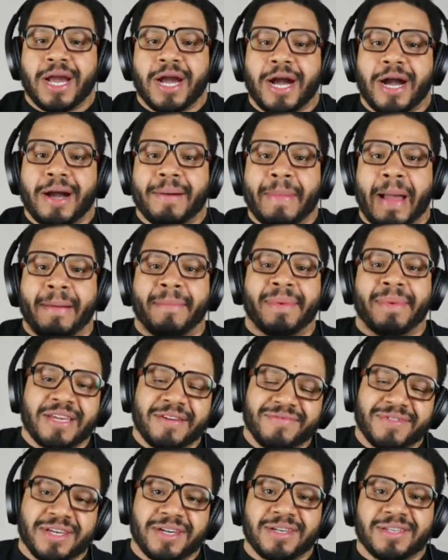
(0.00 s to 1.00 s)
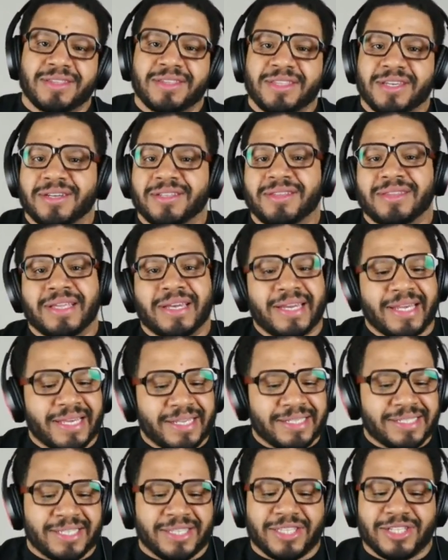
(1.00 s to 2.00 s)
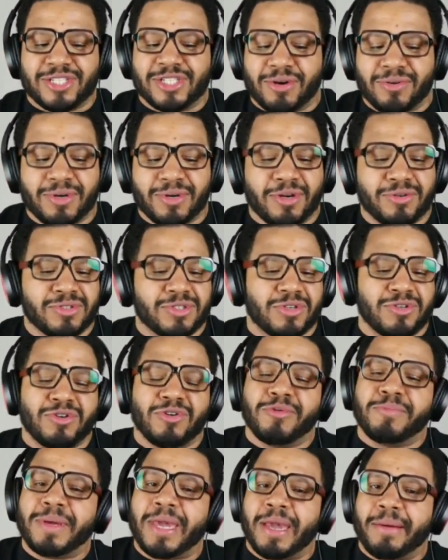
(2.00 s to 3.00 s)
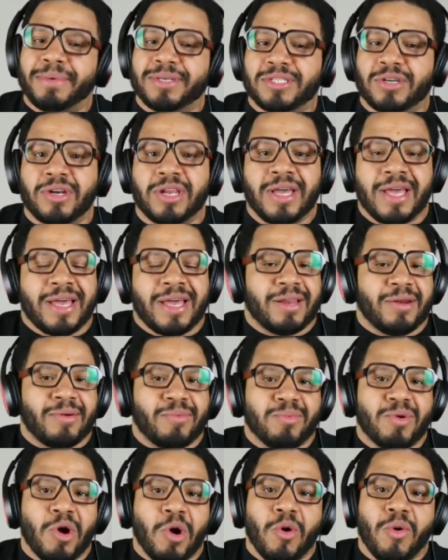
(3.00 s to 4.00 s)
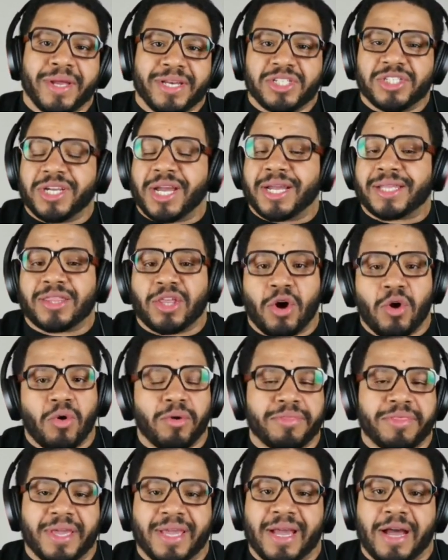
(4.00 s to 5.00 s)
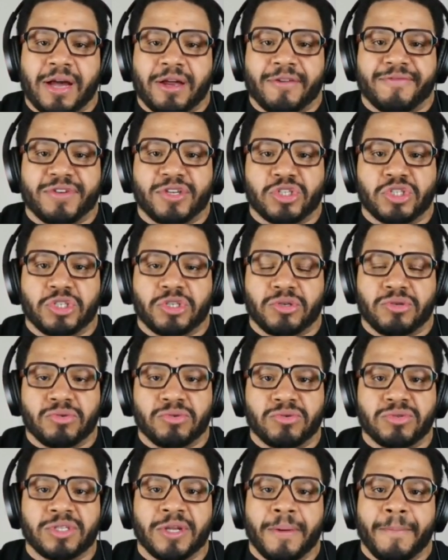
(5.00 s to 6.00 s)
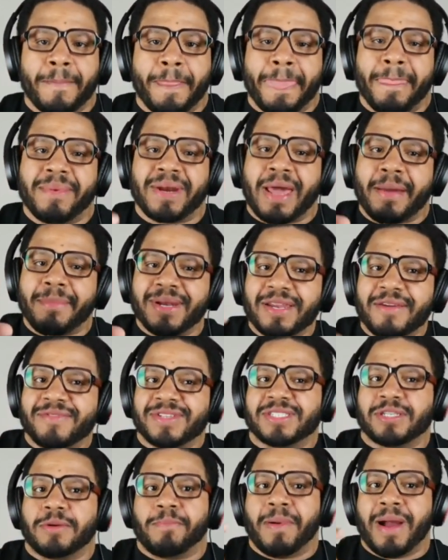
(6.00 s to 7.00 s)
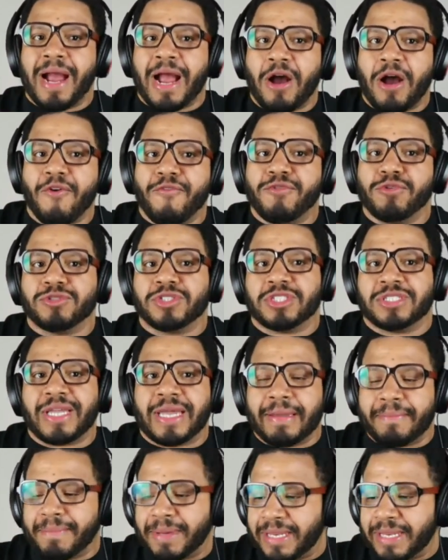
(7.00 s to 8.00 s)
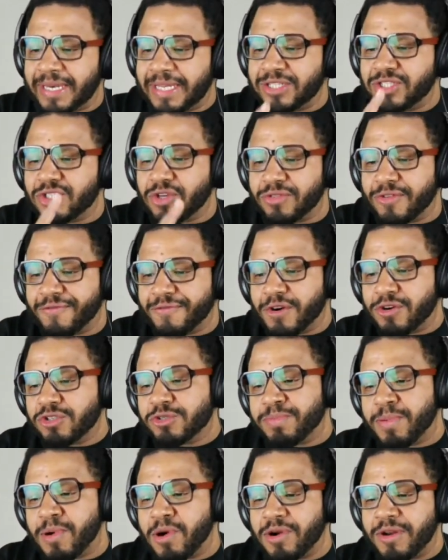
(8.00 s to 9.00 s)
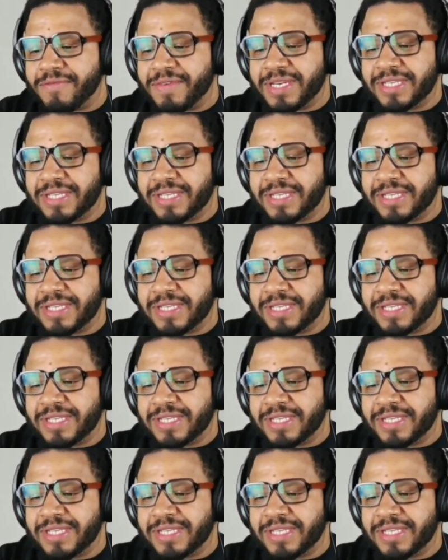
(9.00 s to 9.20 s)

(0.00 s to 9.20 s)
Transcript: Um, I'm gonna leave the, the the links in the show notes so you'll be able to go and check the whole thing out if you choose. But I believe it's a powerful statement. And so the first part of it it